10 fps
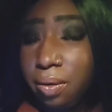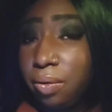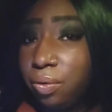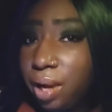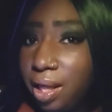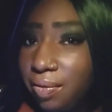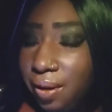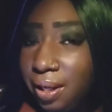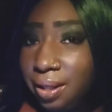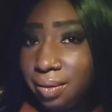
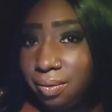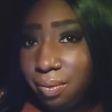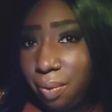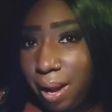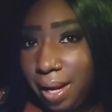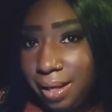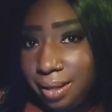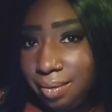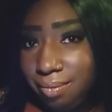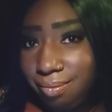relevant
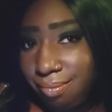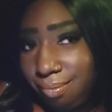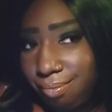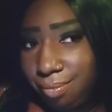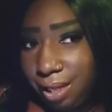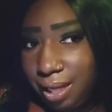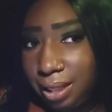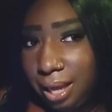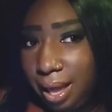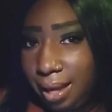when
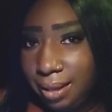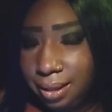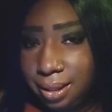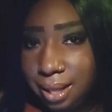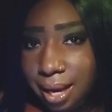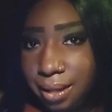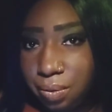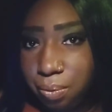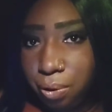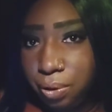these guys decide to
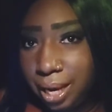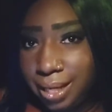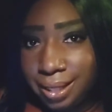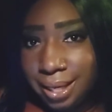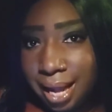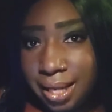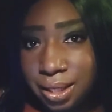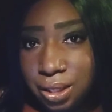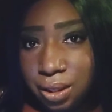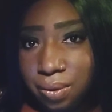protest
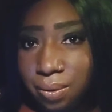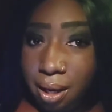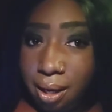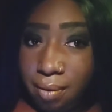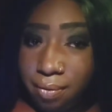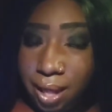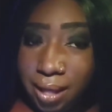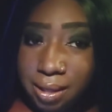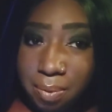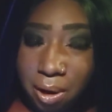against you. If
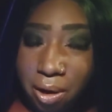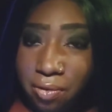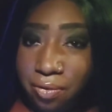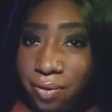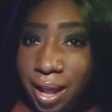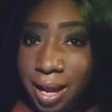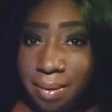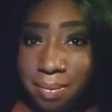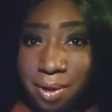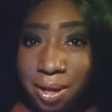that's a part of
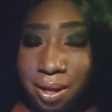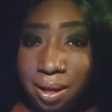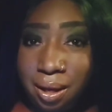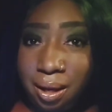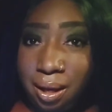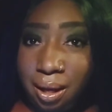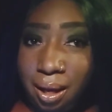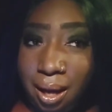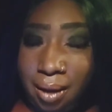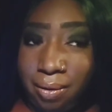fame,
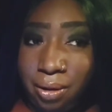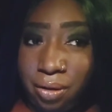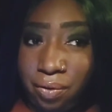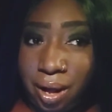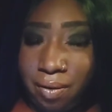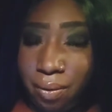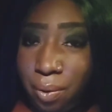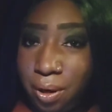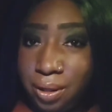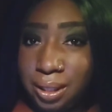I don't know if I ever
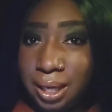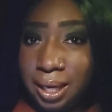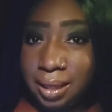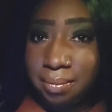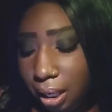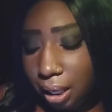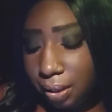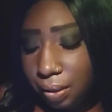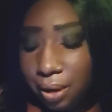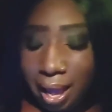want to see it.
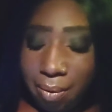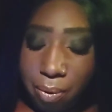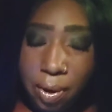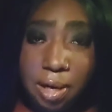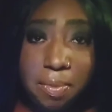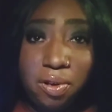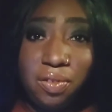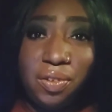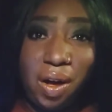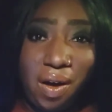So now I'm going to
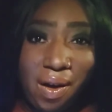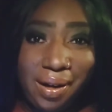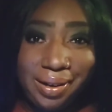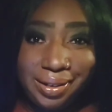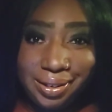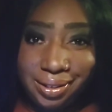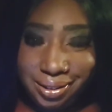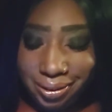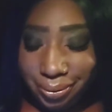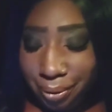move on
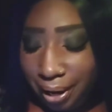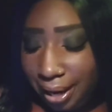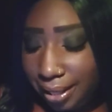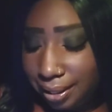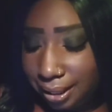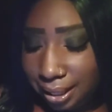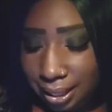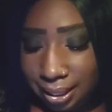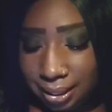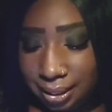to, I guess,
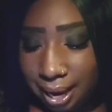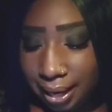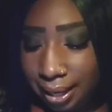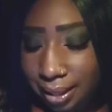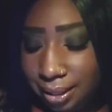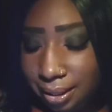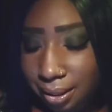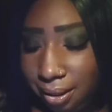the second